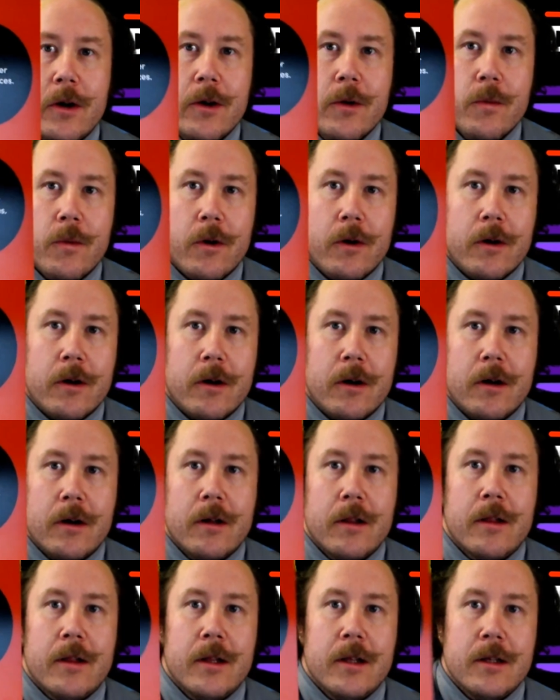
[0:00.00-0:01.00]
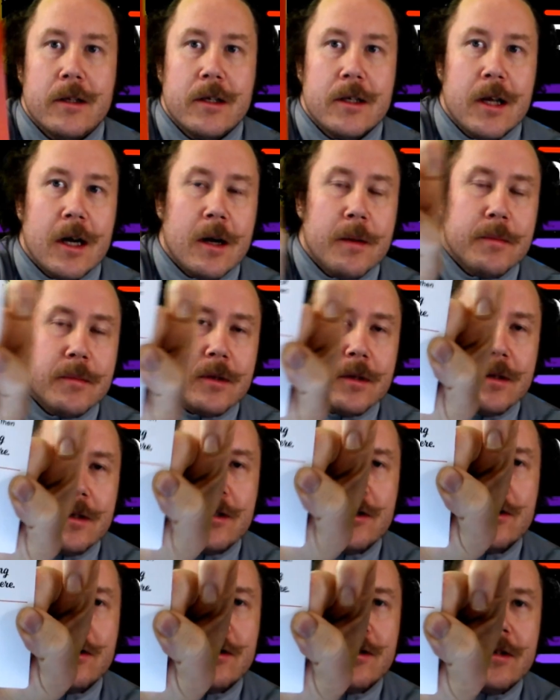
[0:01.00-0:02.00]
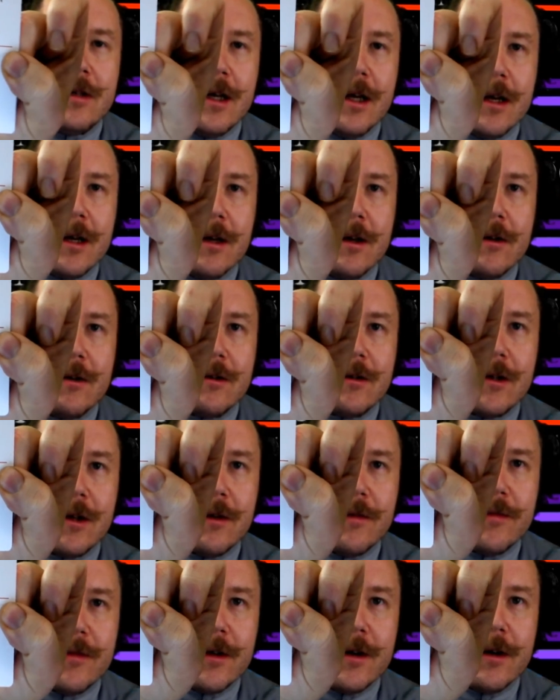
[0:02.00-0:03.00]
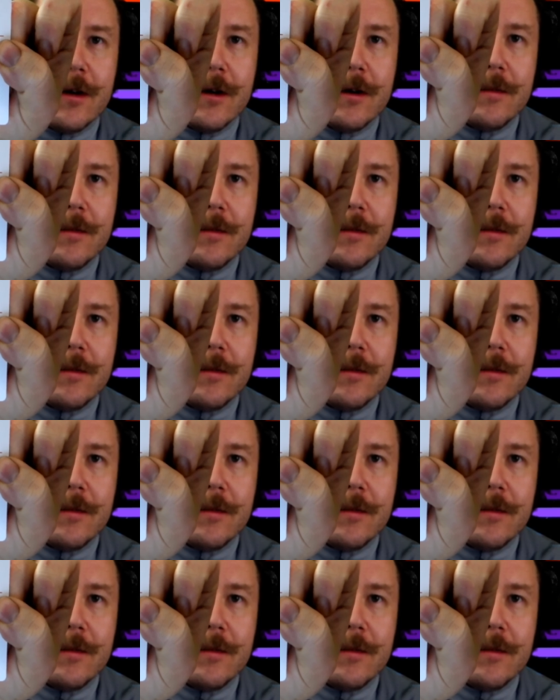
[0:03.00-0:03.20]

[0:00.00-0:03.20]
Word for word: are, then stop taking yourself there.